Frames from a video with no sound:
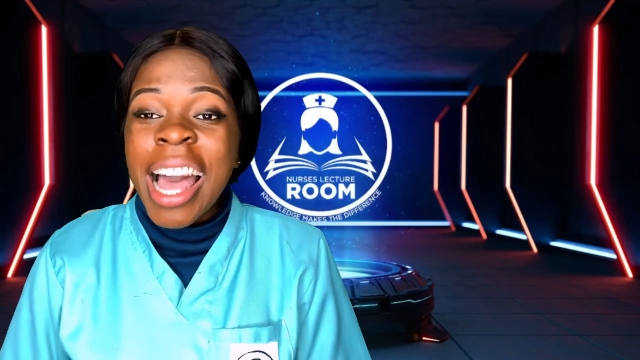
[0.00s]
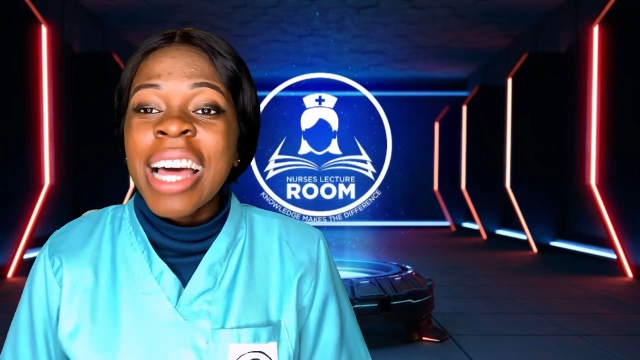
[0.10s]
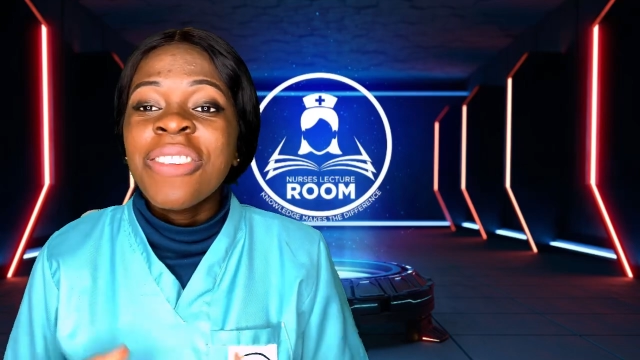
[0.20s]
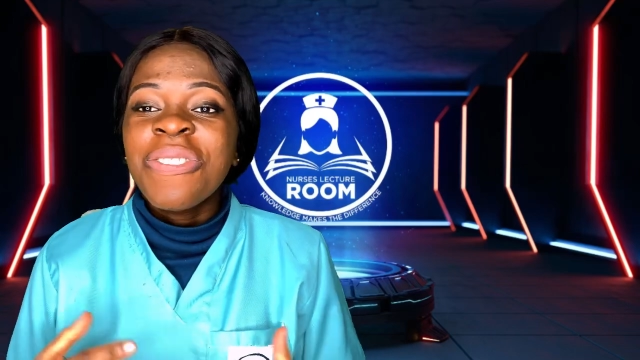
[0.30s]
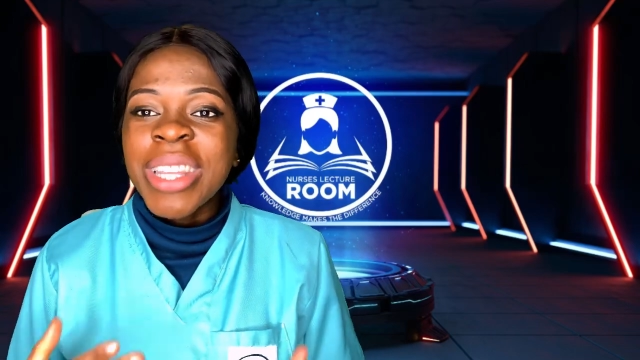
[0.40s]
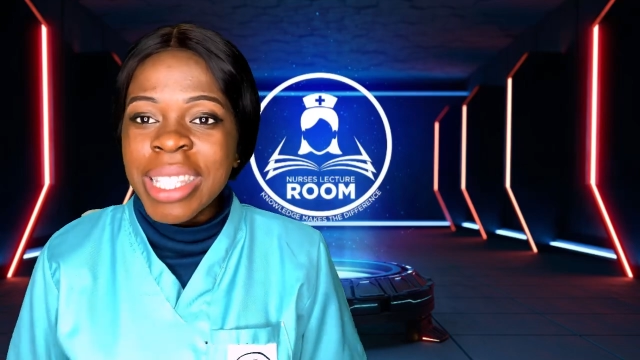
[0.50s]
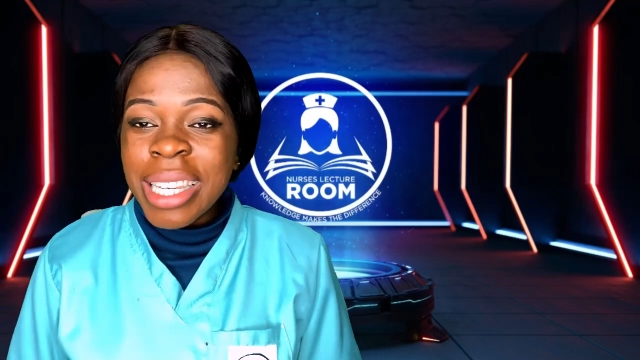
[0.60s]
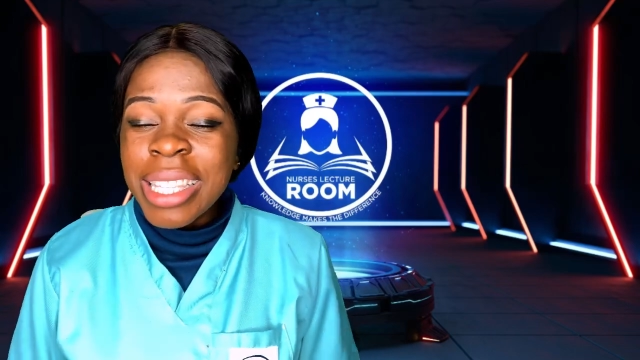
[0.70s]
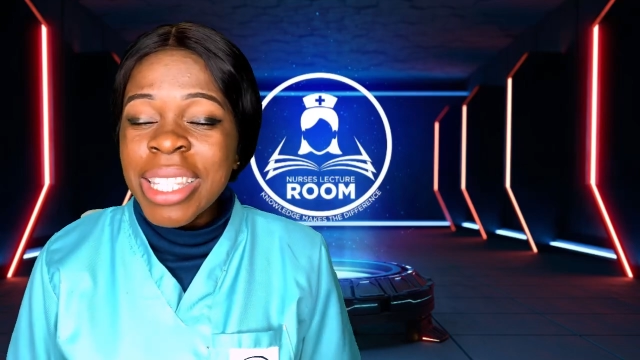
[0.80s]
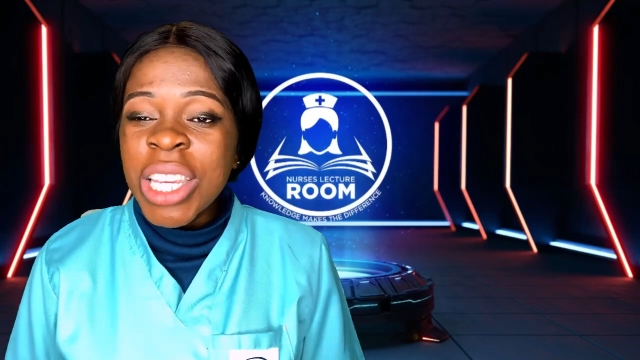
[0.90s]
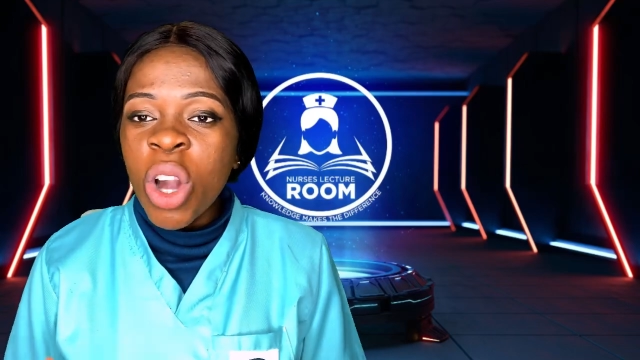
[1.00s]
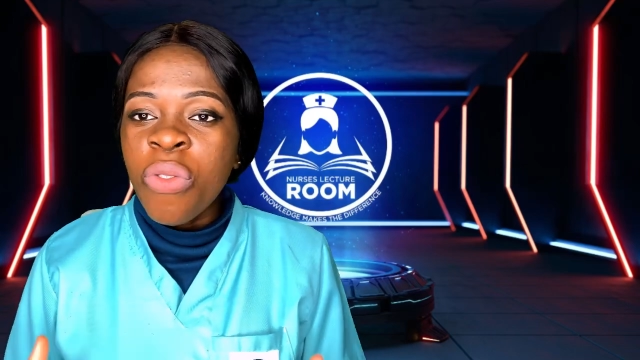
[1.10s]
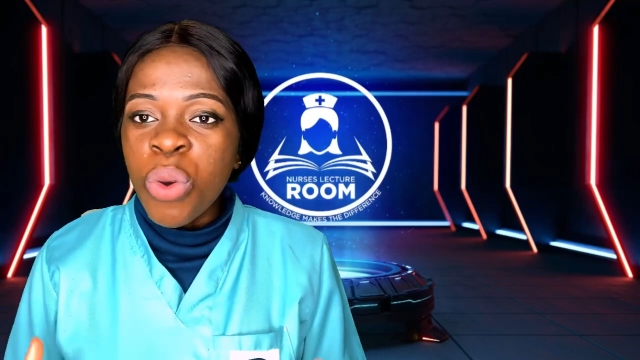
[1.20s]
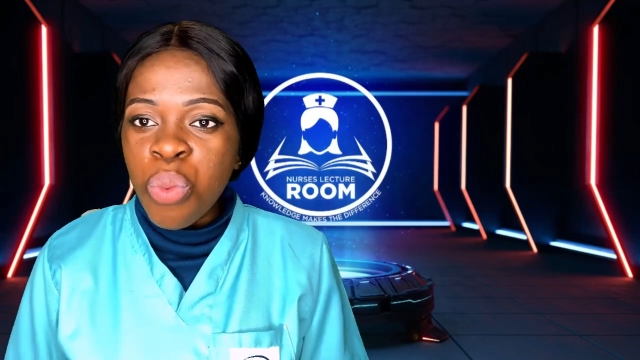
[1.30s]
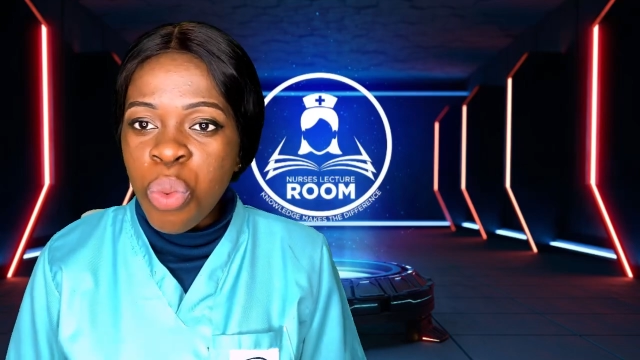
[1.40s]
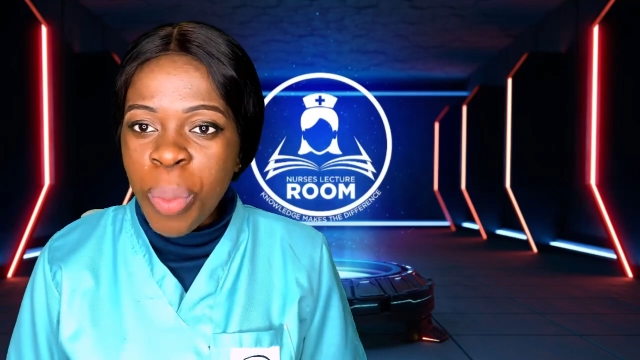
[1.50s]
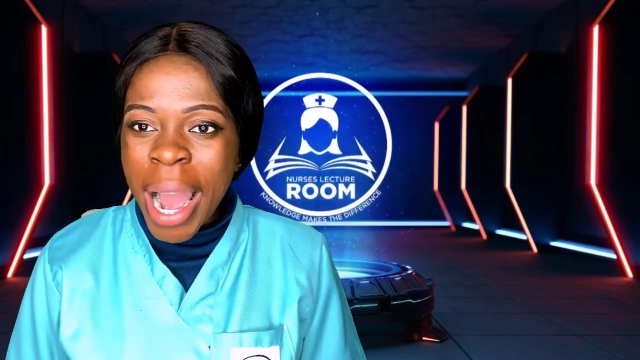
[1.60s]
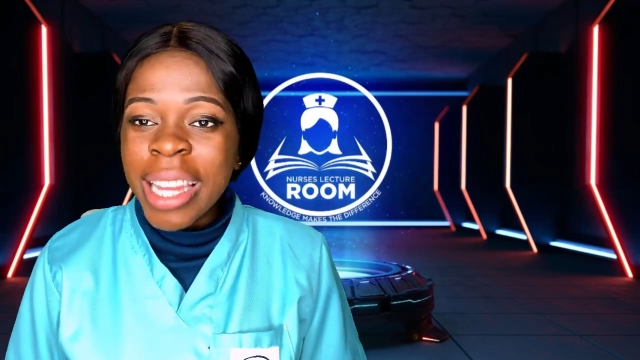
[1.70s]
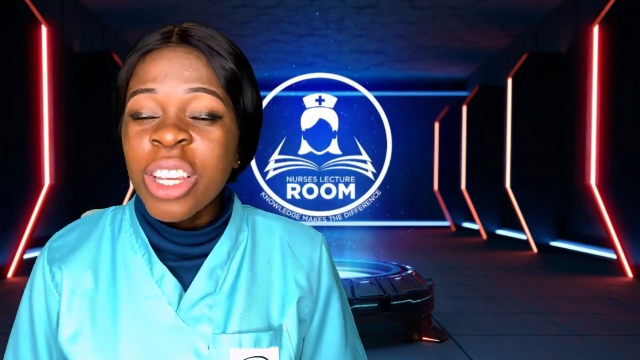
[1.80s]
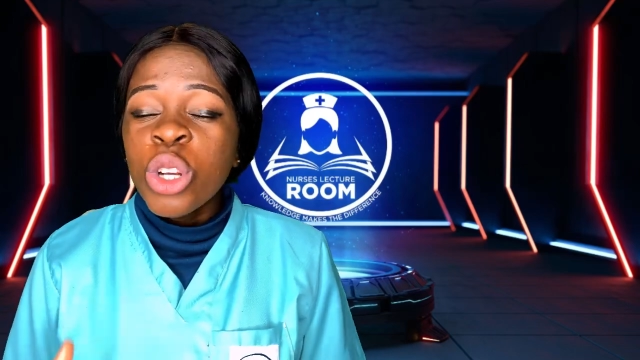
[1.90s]
and the fertility of a
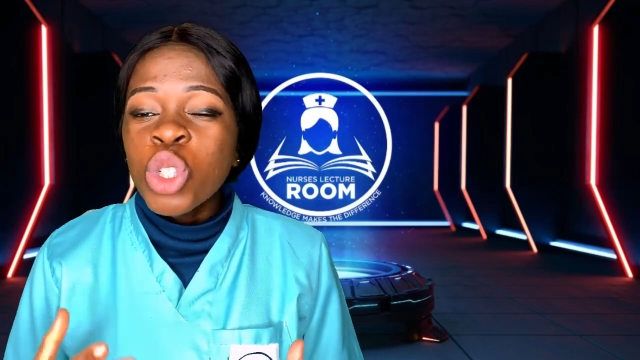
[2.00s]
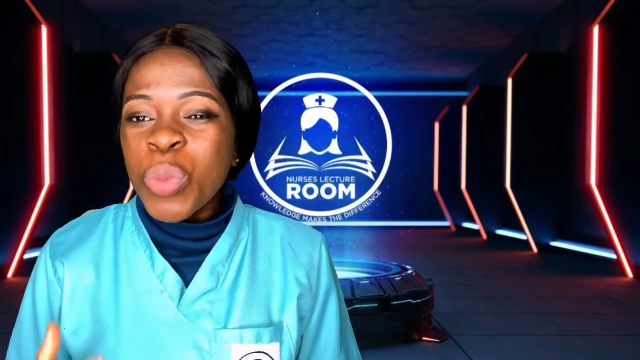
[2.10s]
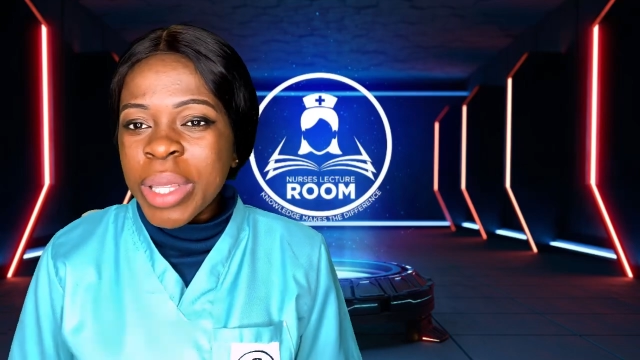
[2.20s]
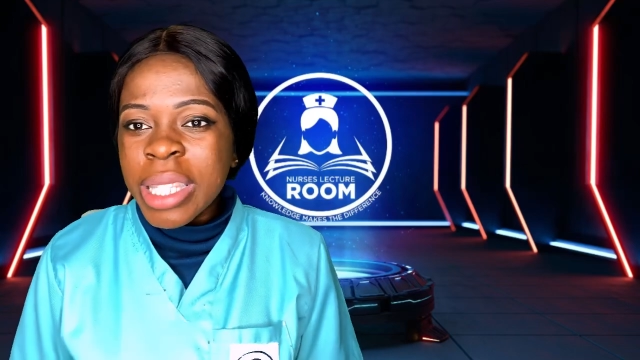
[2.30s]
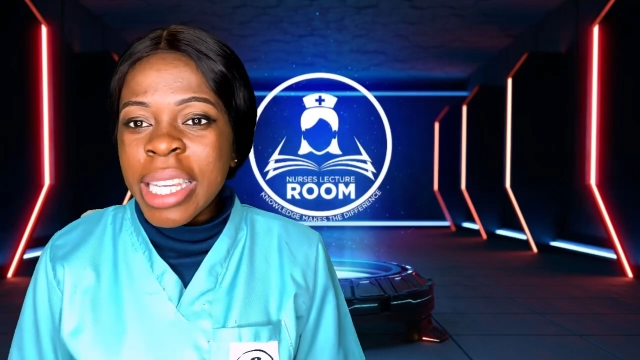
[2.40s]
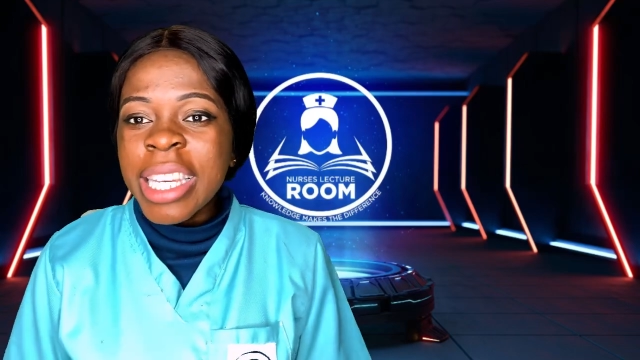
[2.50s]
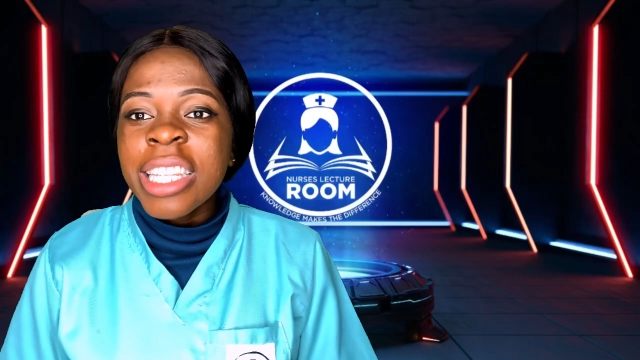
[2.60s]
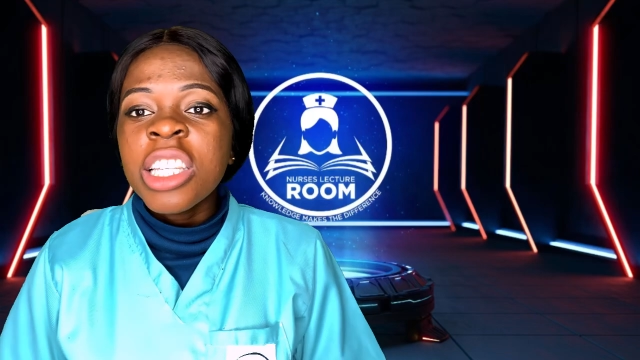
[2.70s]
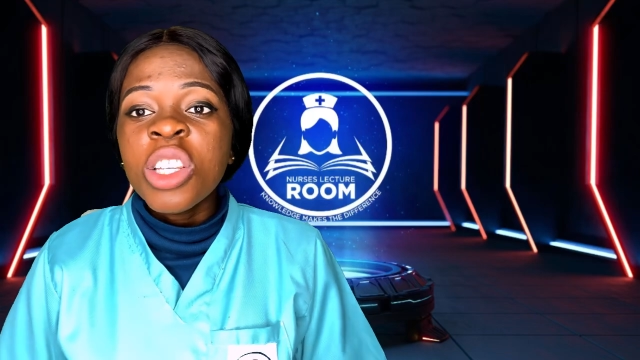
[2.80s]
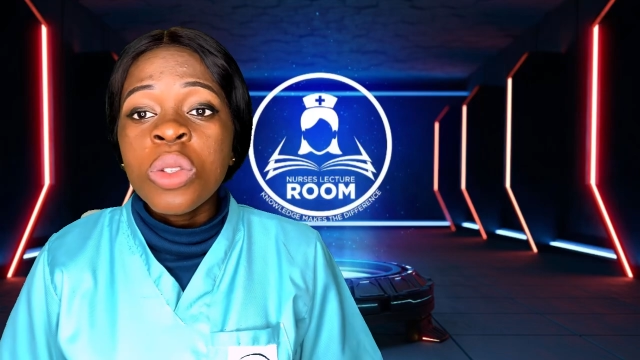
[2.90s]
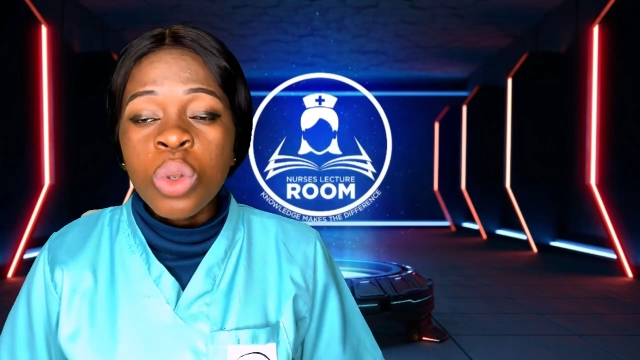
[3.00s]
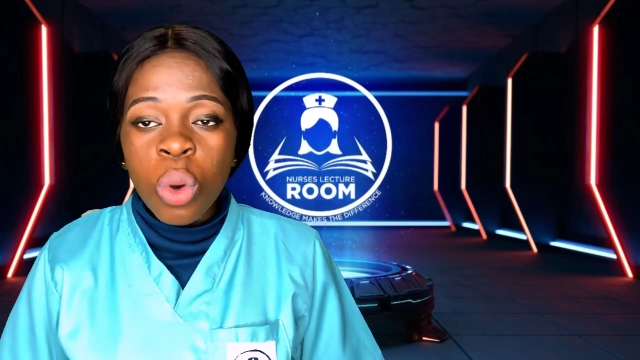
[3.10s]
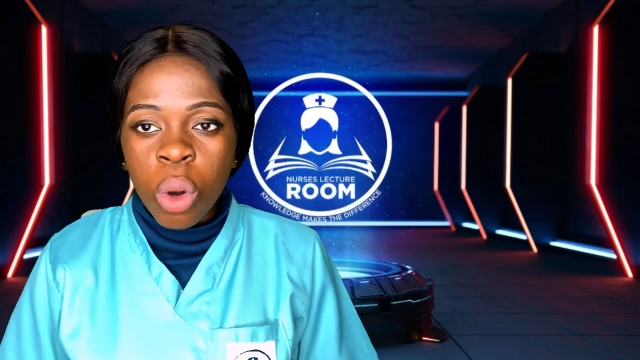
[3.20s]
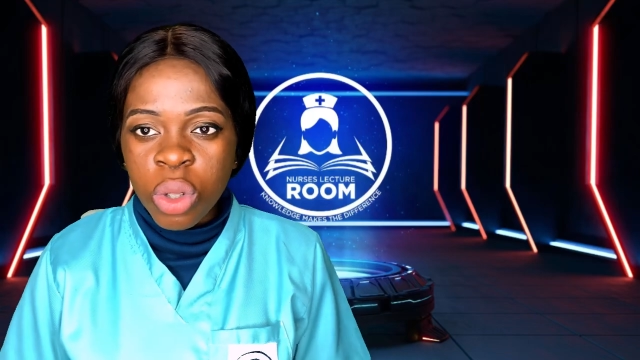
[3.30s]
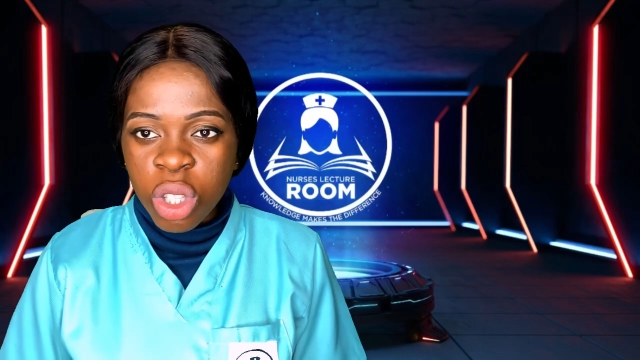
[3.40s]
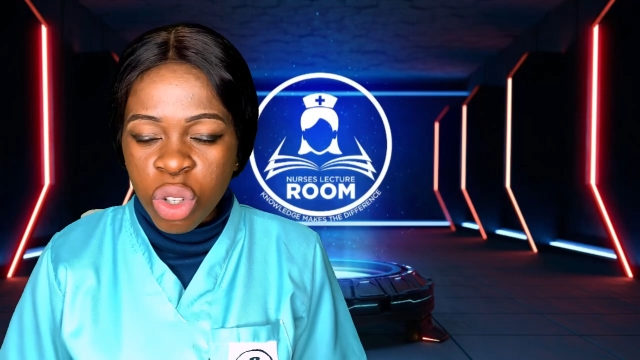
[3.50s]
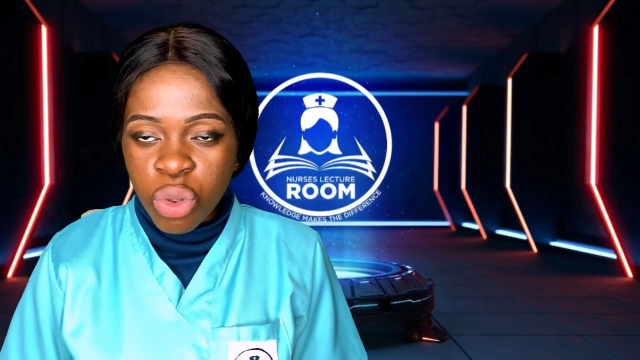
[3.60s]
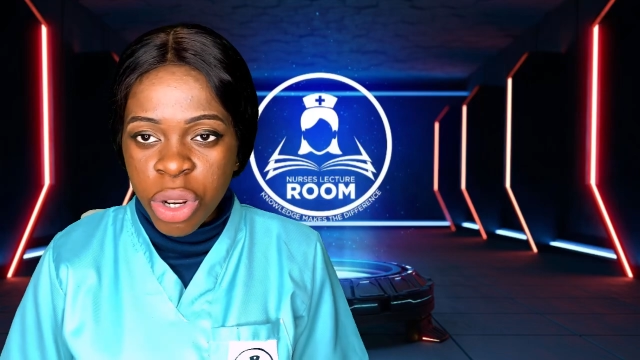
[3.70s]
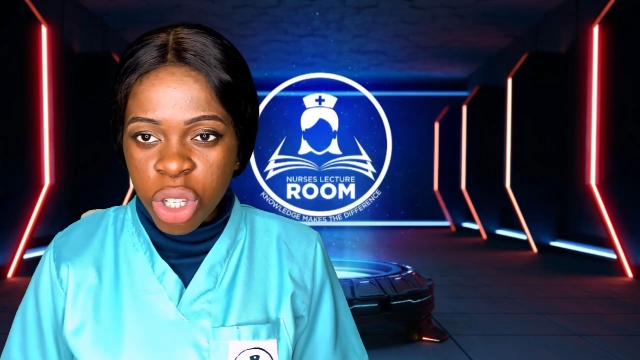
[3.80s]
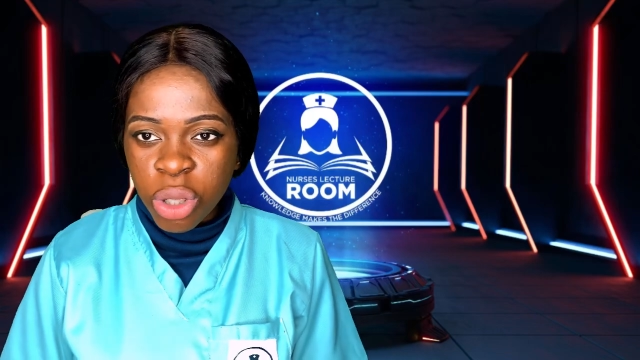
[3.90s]
woman should be taken into
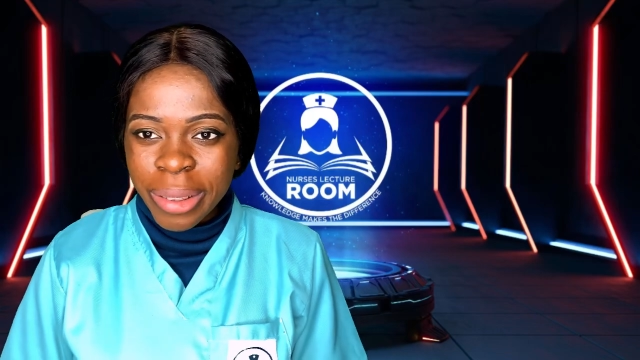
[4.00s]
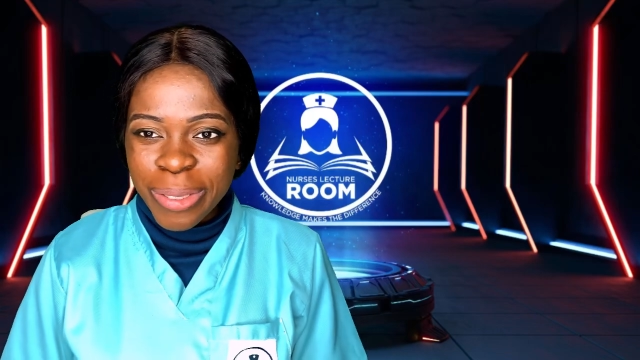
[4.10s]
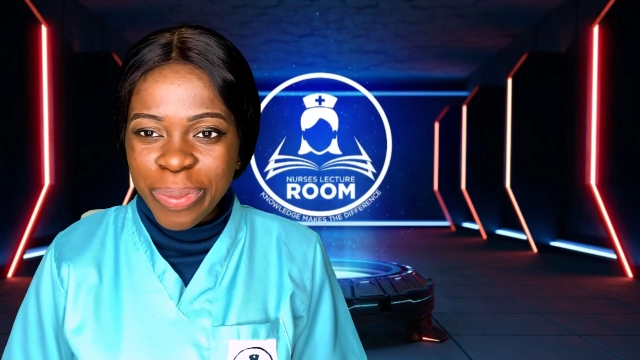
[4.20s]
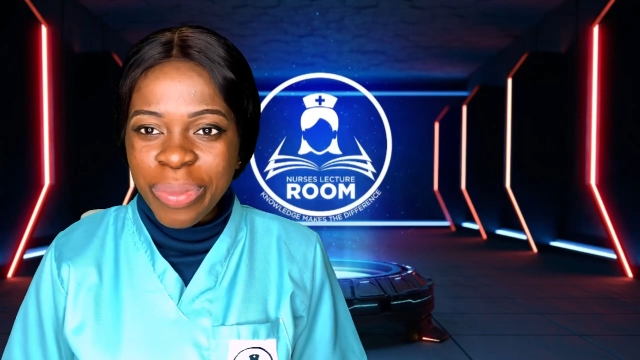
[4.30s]
consideration.